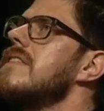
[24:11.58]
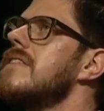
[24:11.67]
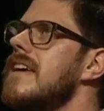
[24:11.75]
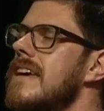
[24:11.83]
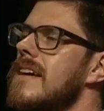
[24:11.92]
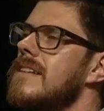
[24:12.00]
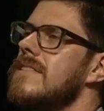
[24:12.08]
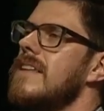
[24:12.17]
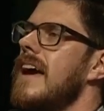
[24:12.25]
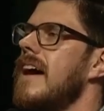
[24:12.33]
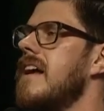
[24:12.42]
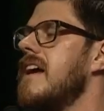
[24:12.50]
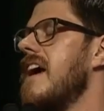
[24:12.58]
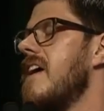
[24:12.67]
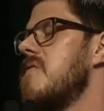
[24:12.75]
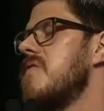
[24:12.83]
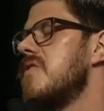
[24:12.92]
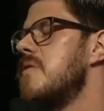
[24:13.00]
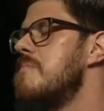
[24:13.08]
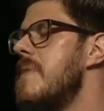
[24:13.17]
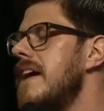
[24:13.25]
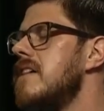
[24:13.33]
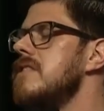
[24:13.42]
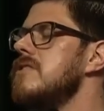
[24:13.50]
think that the
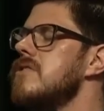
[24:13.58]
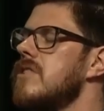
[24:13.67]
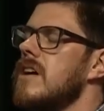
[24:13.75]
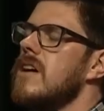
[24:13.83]
better you can